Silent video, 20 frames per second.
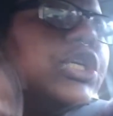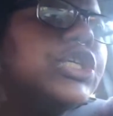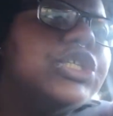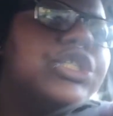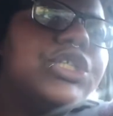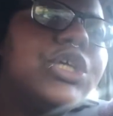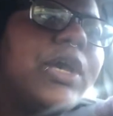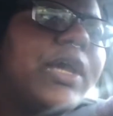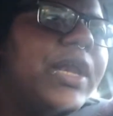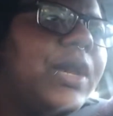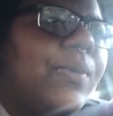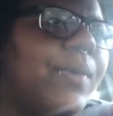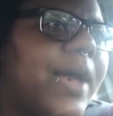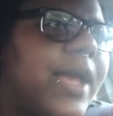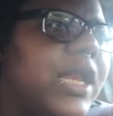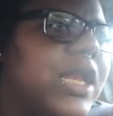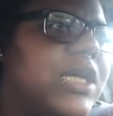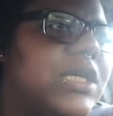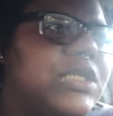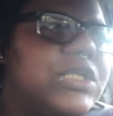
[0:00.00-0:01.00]
So
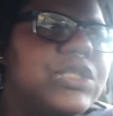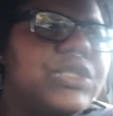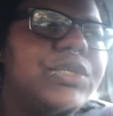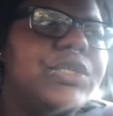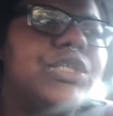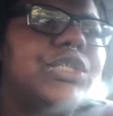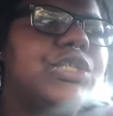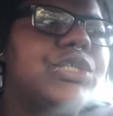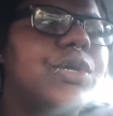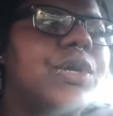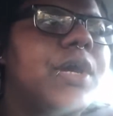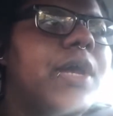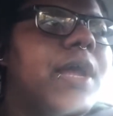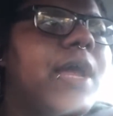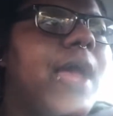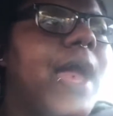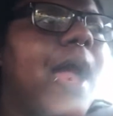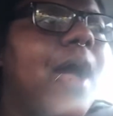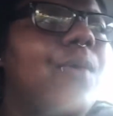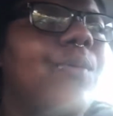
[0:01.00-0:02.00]
anyway, long story
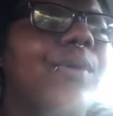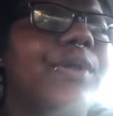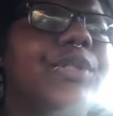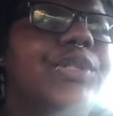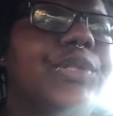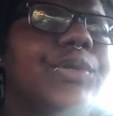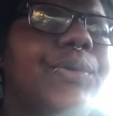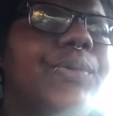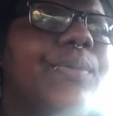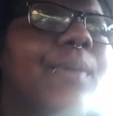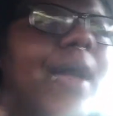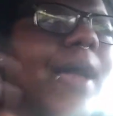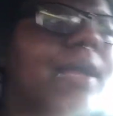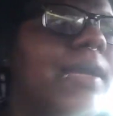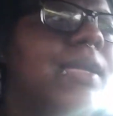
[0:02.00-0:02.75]
short, I went through, I